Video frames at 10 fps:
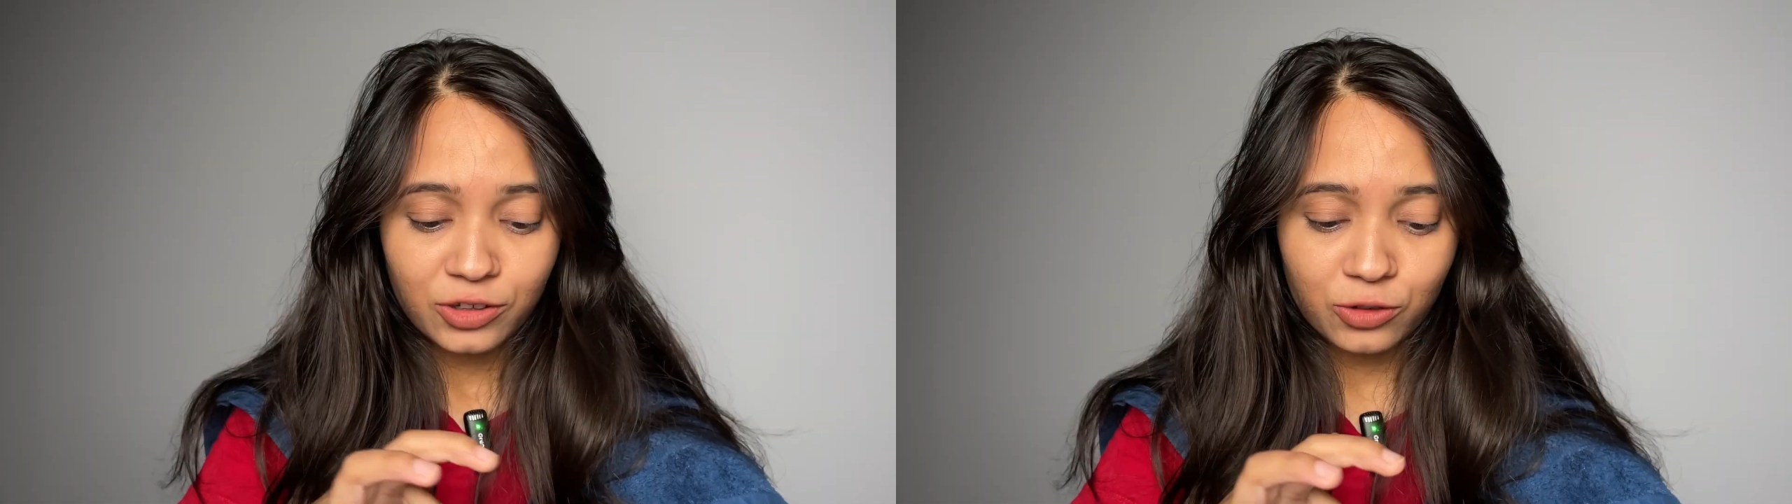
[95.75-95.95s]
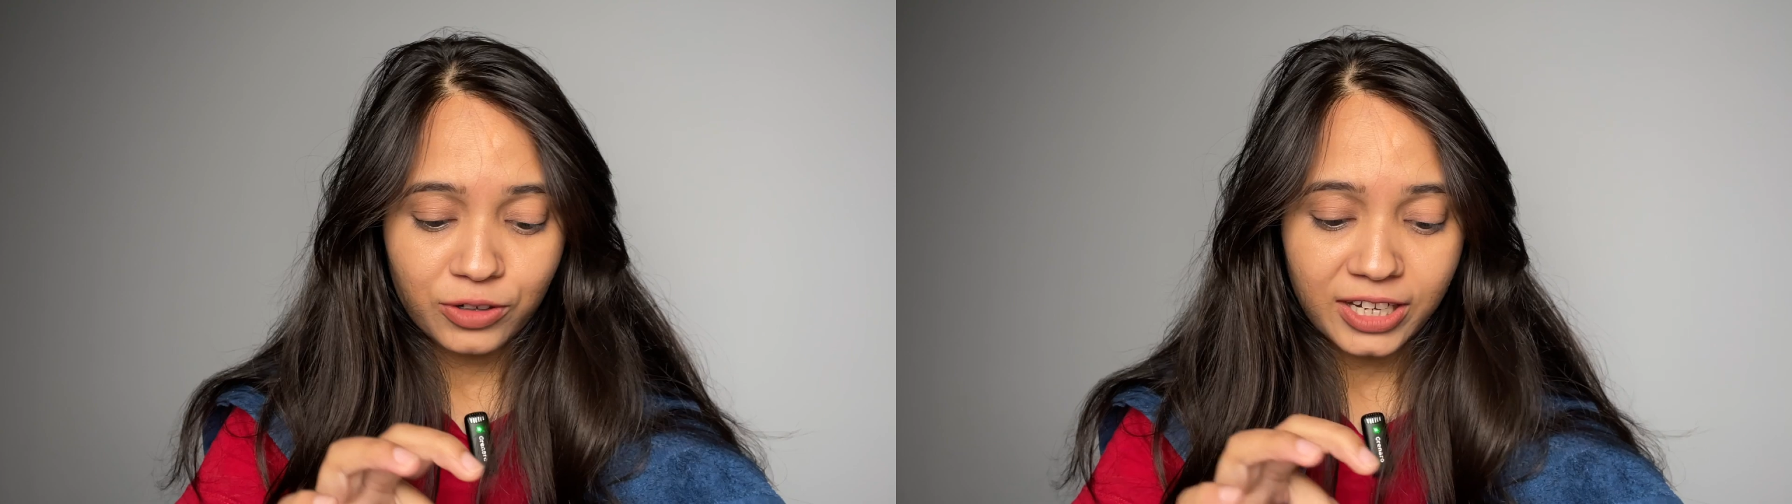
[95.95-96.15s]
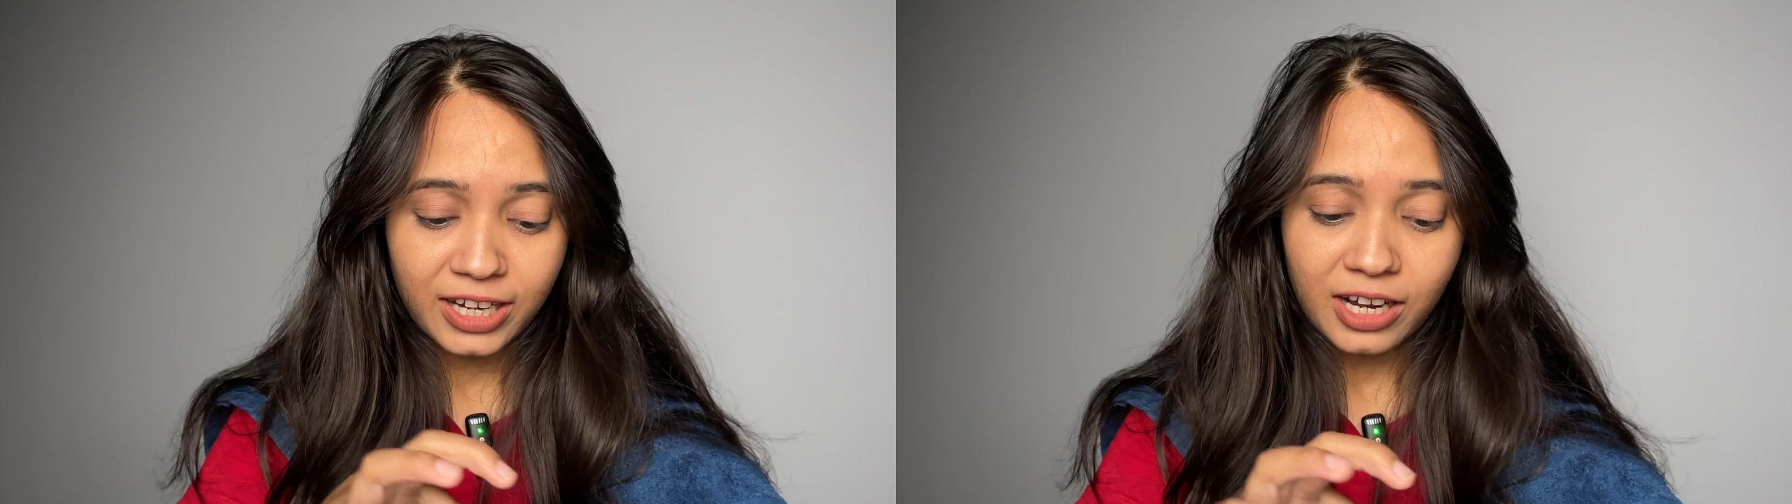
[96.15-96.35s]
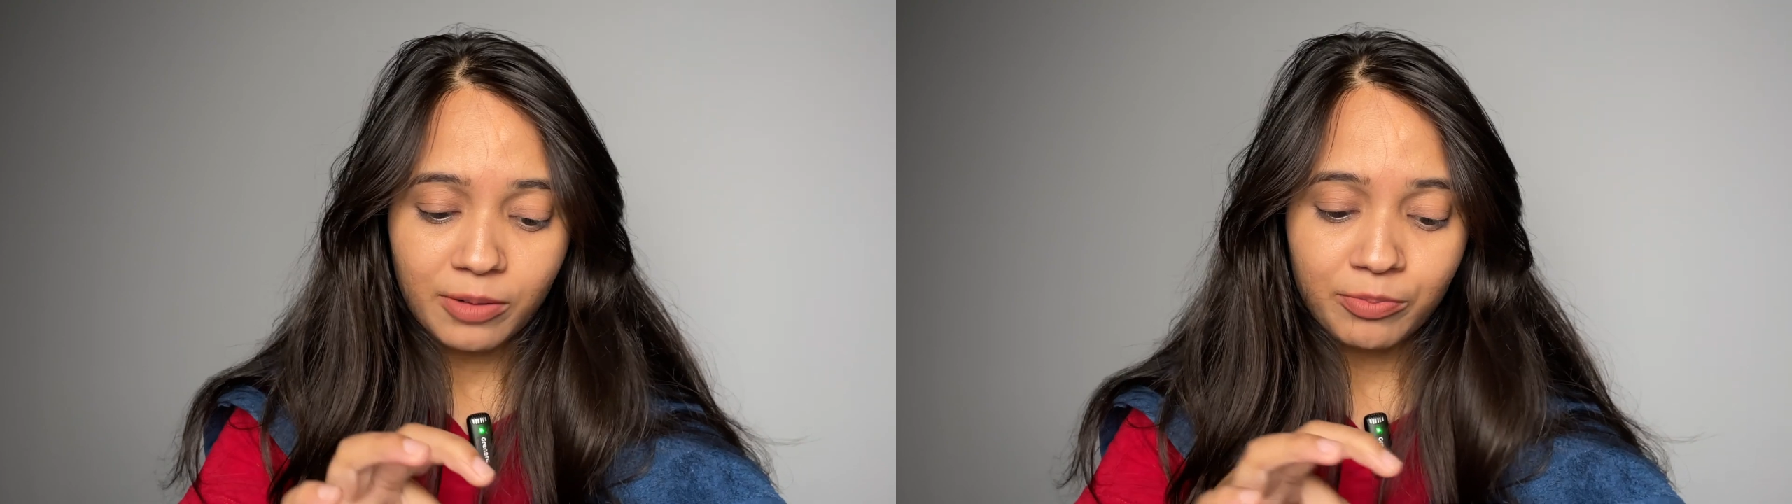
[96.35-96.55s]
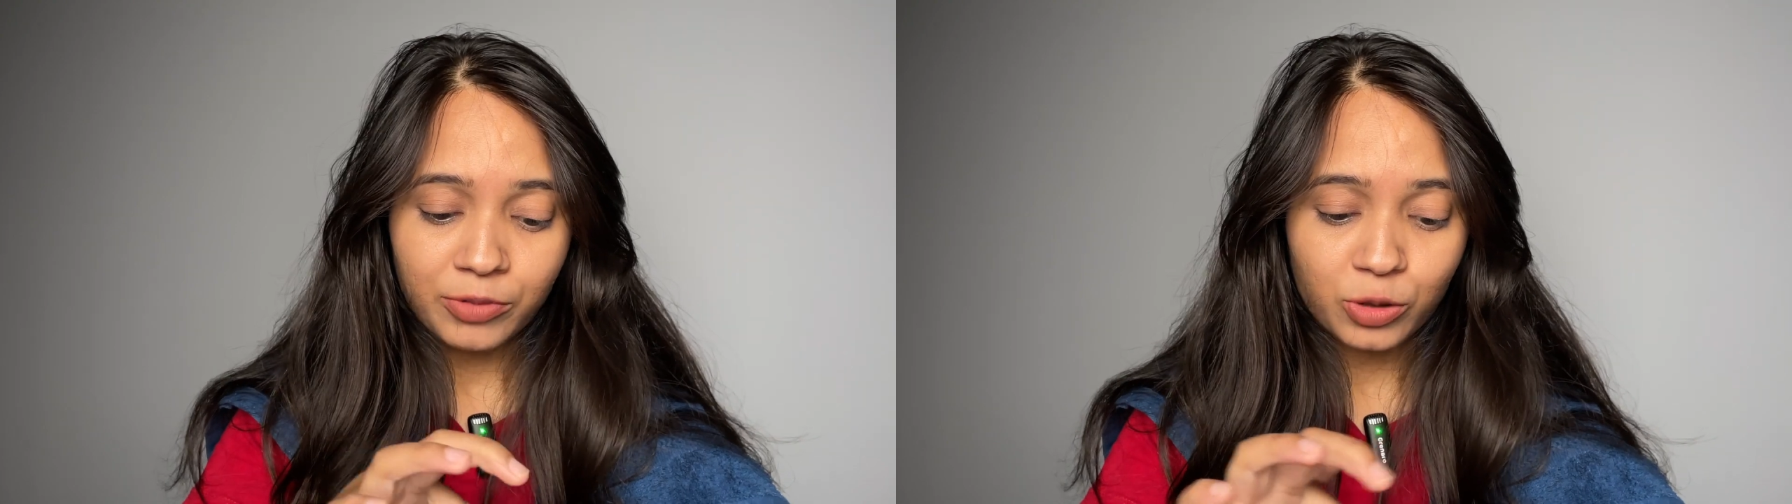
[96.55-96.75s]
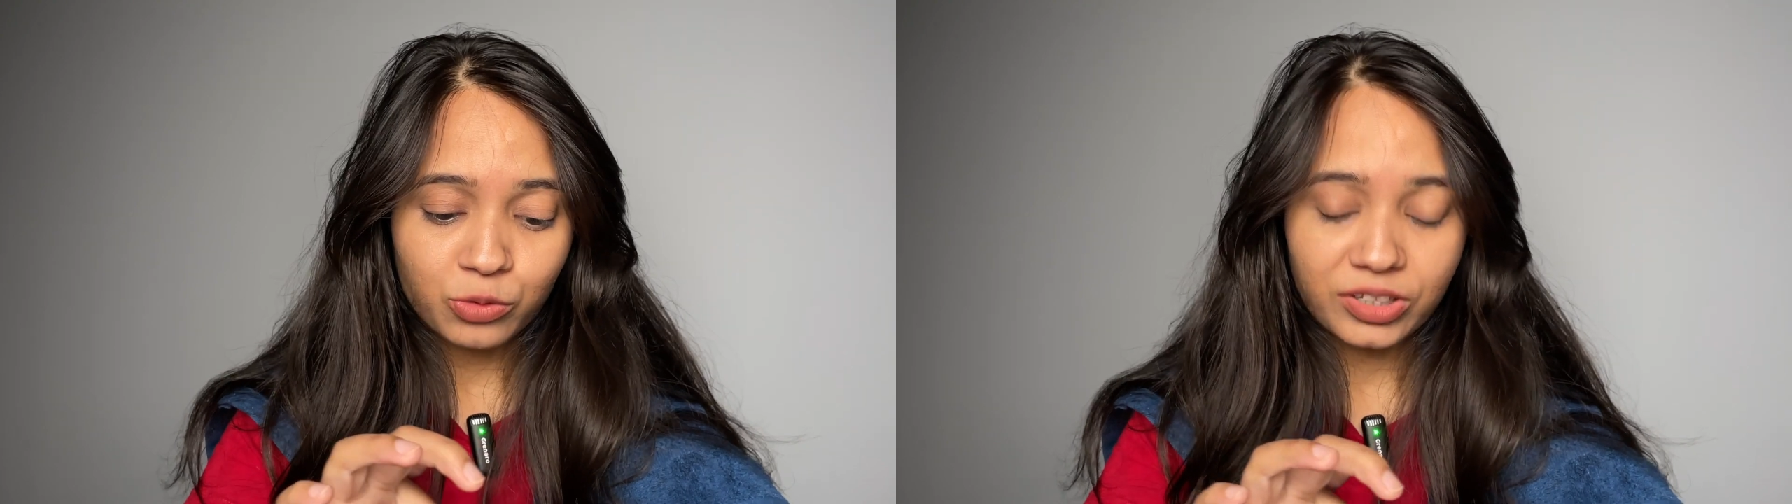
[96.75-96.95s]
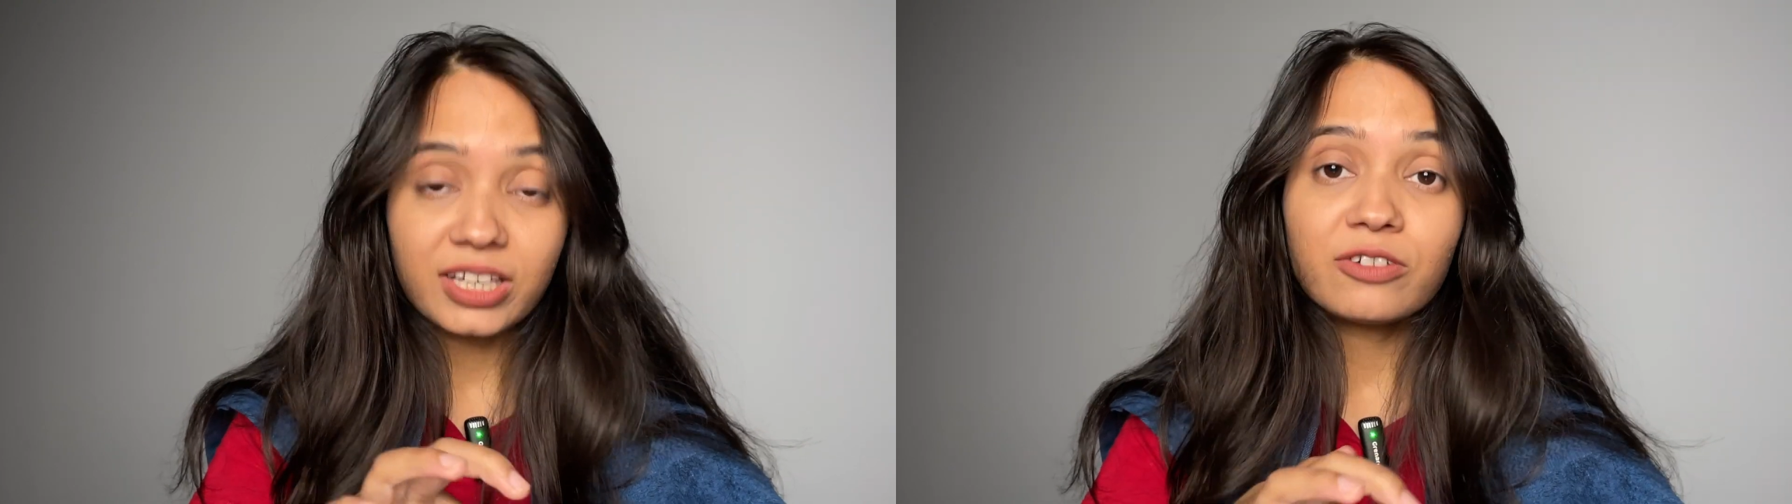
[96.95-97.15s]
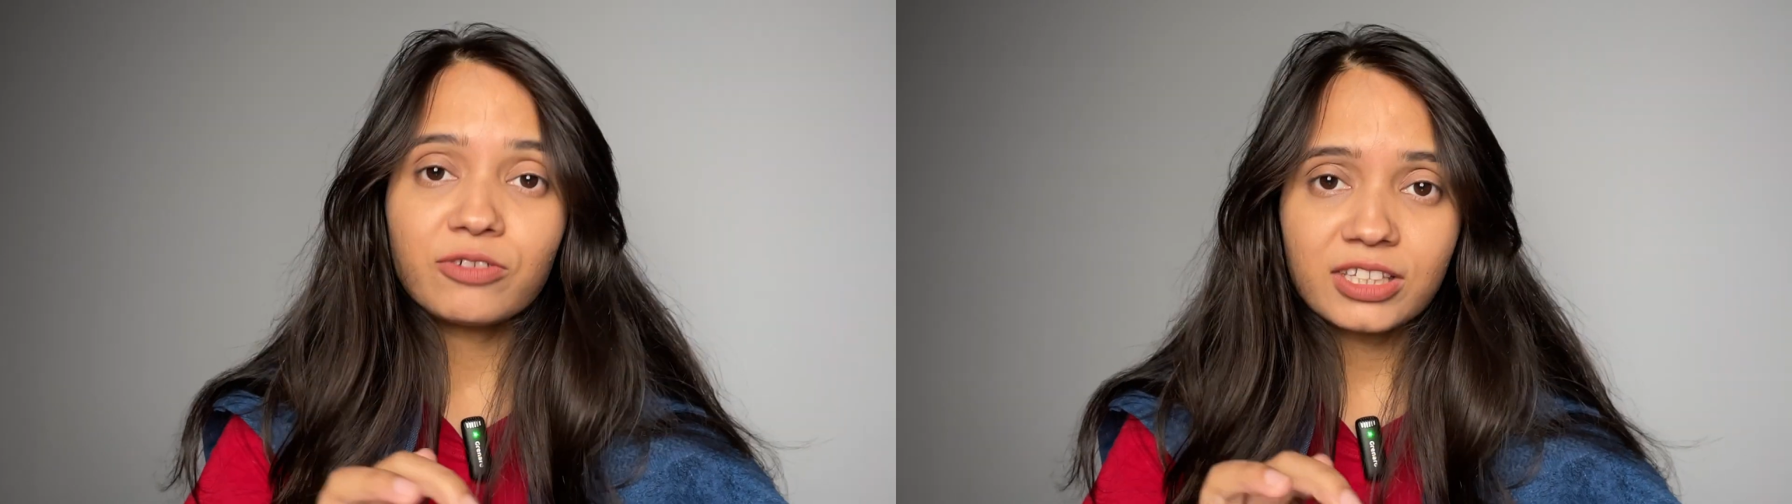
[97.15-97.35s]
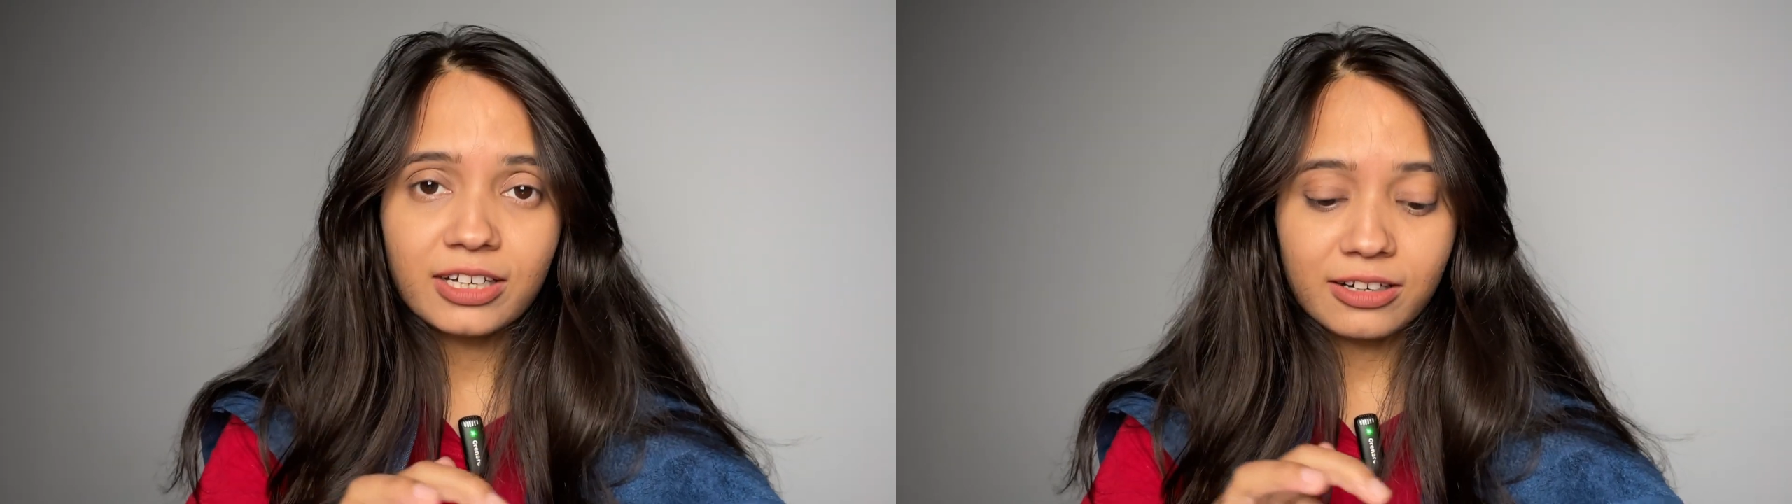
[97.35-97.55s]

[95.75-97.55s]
Today I'm using it with the